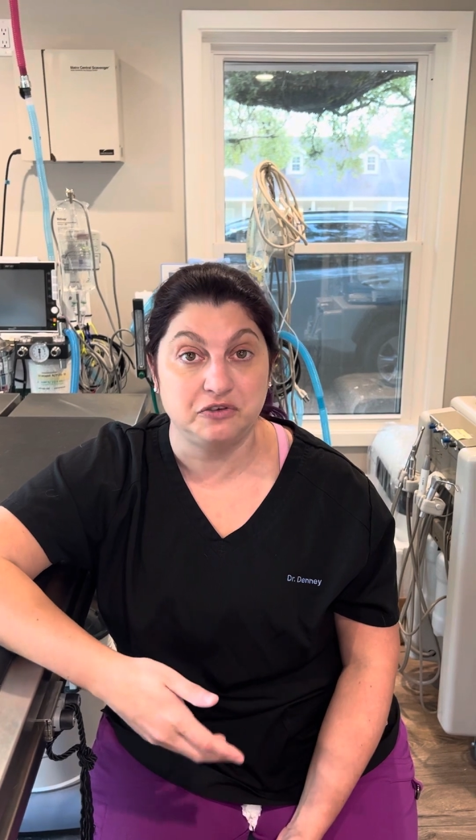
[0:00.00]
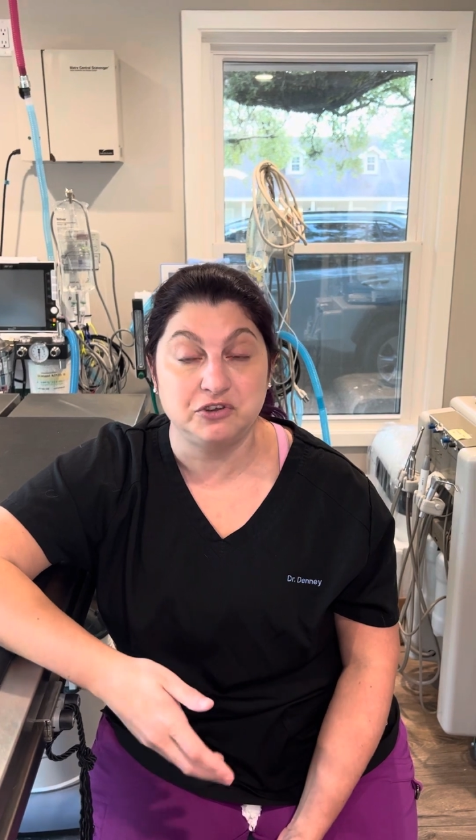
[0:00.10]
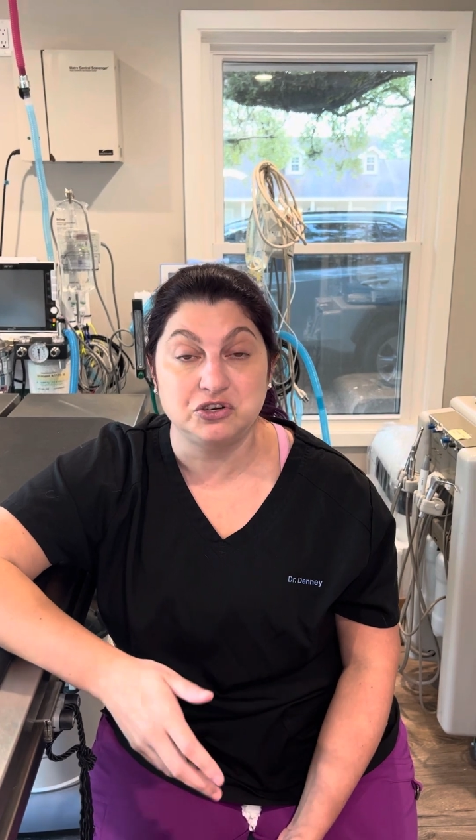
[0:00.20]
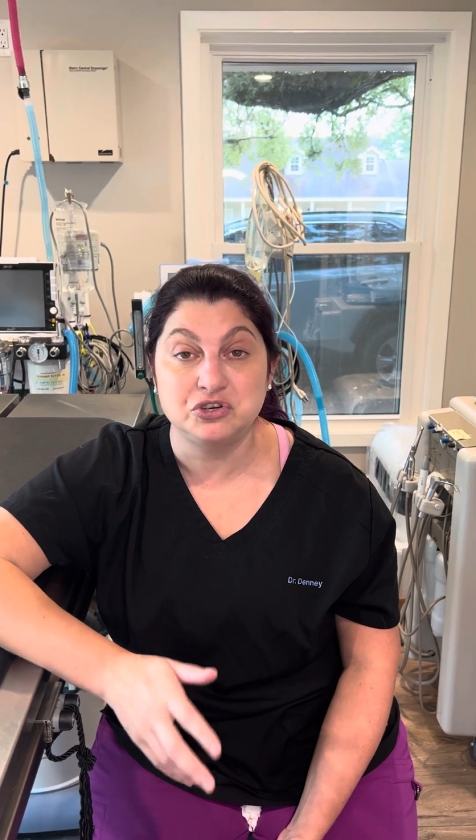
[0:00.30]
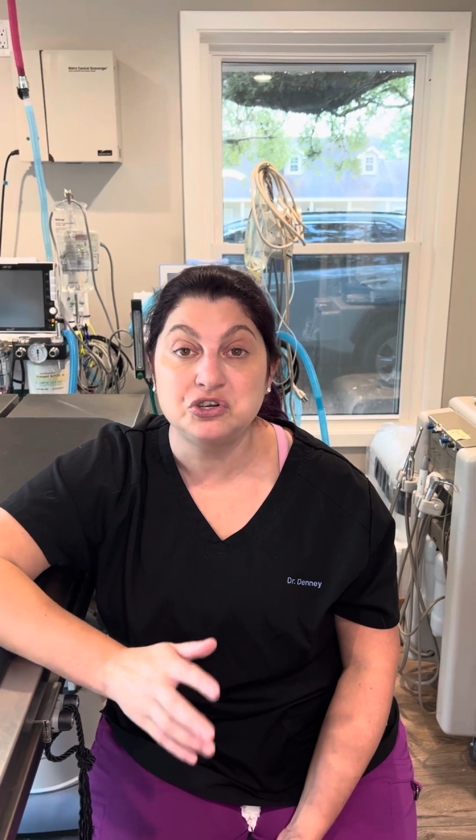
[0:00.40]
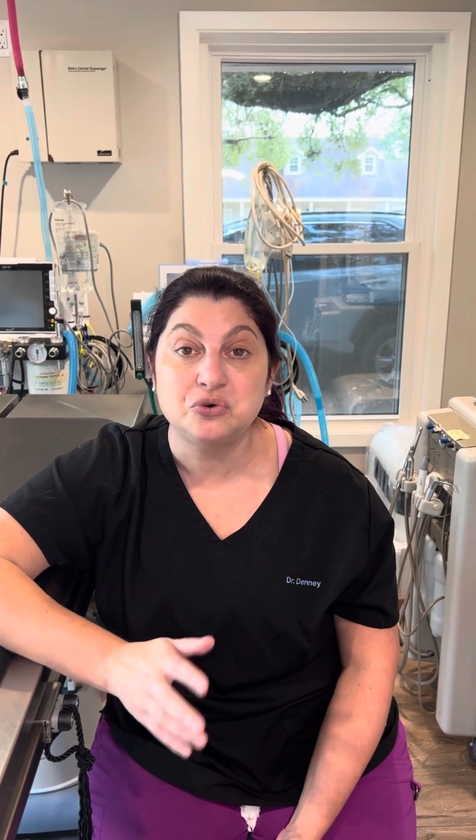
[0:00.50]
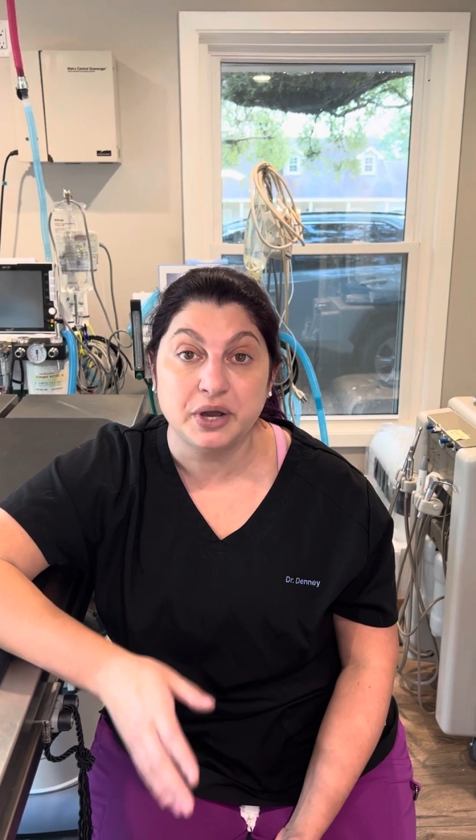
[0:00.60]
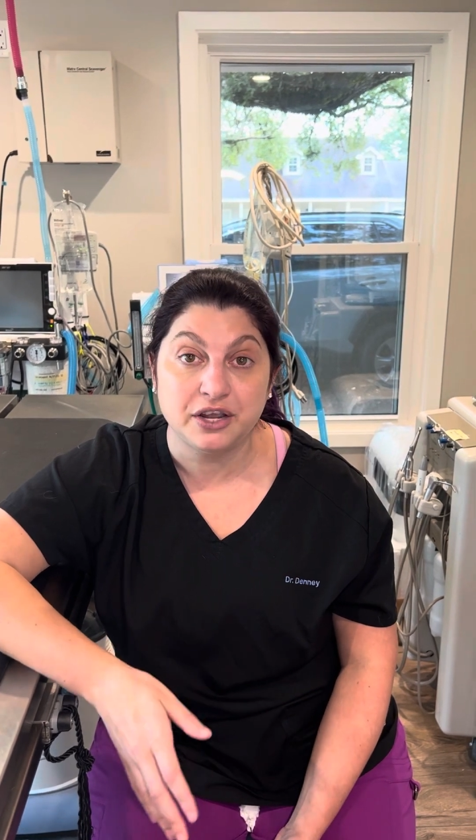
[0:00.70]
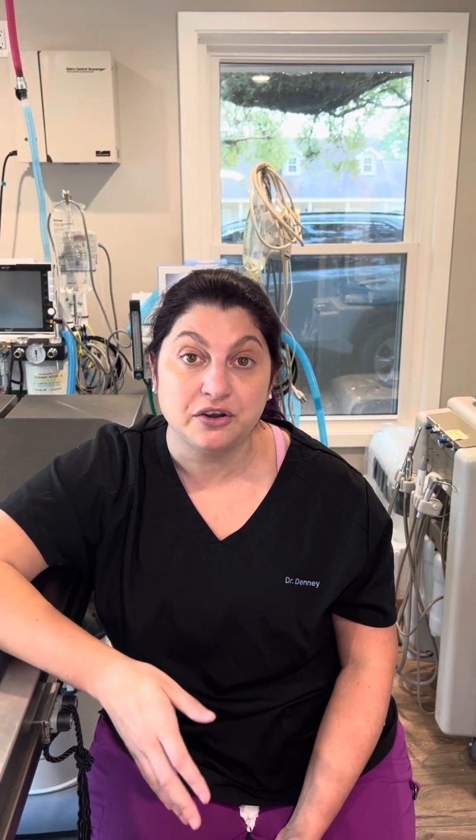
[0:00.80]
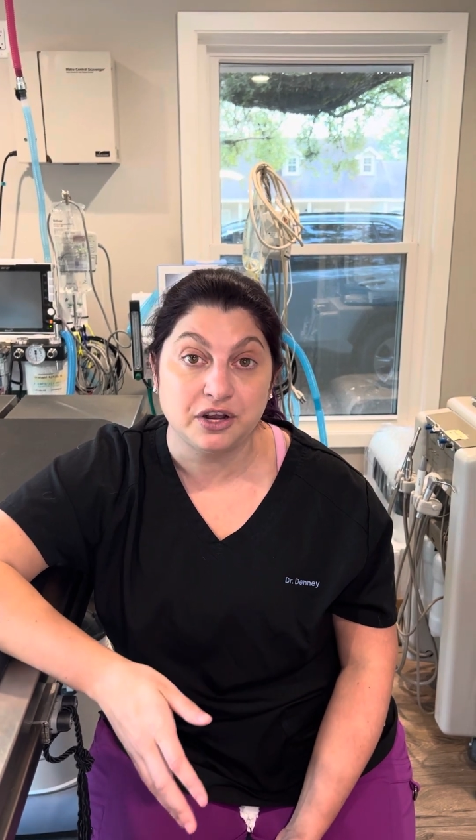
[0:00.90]
If you do it too
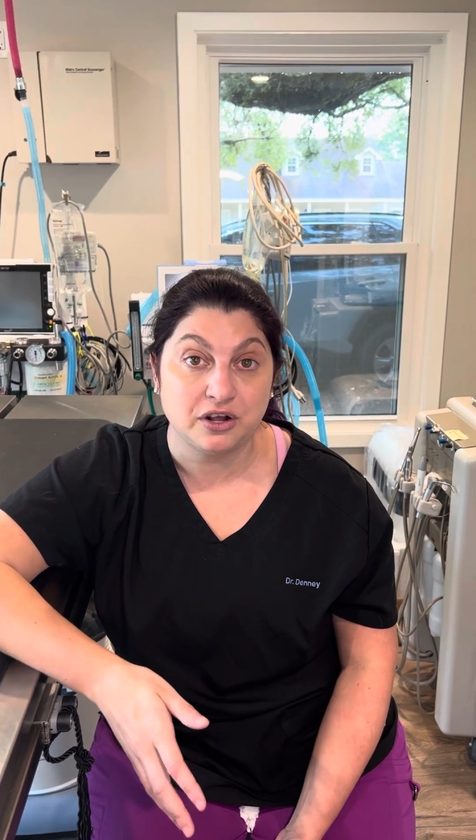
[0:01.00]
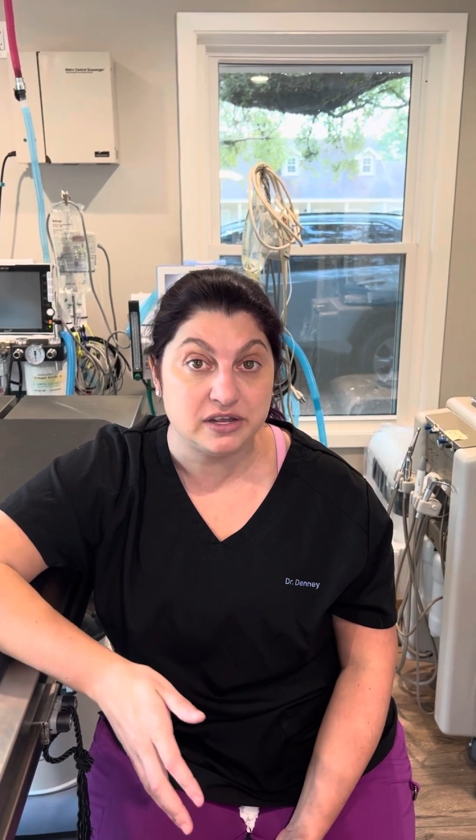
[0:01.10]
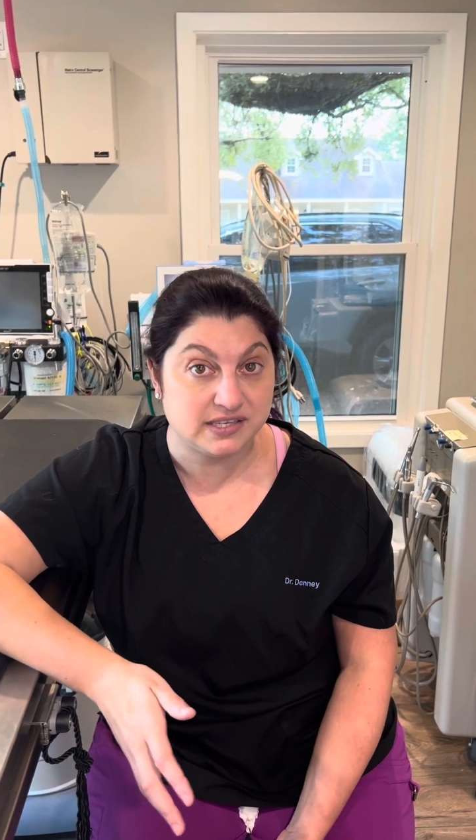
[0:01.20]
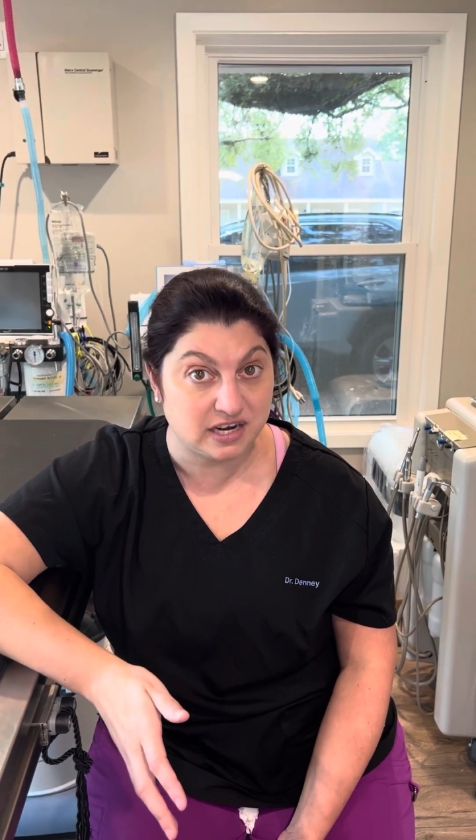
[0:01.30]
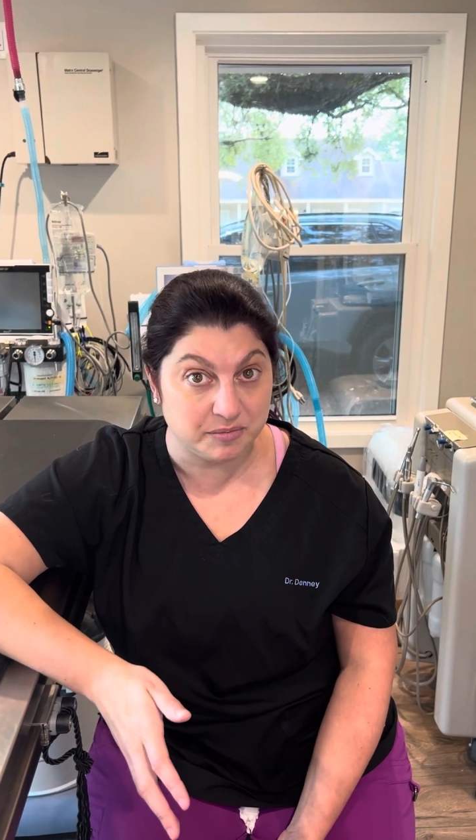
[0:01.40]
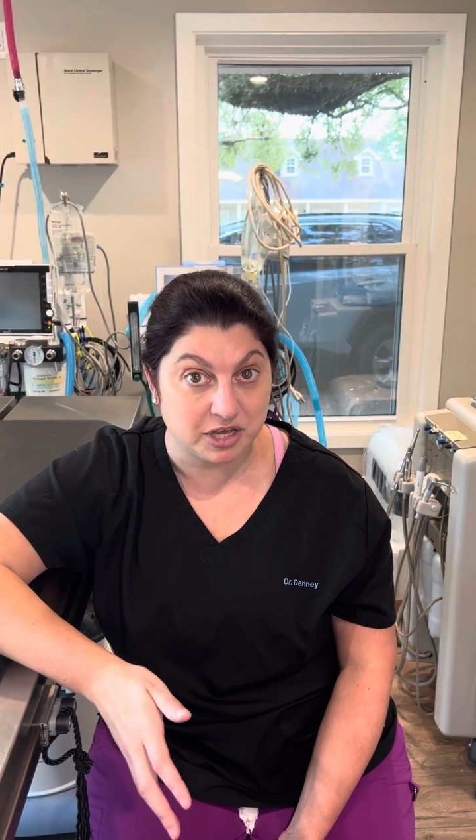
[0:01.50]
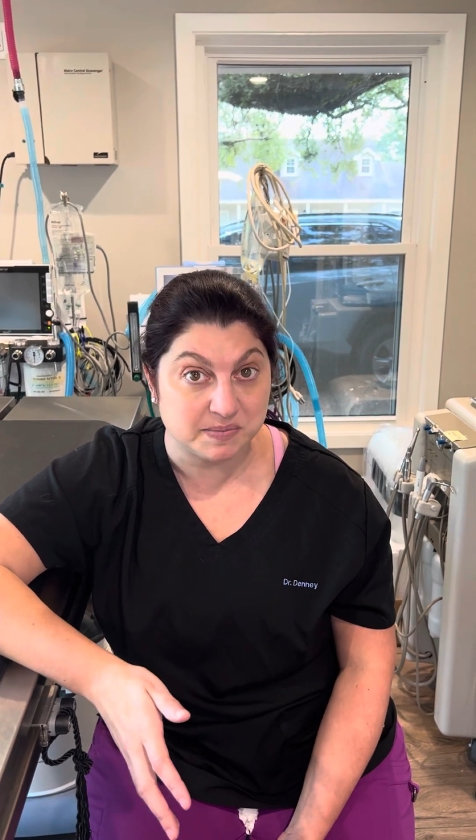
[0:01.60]
quick, you're going to cause tummy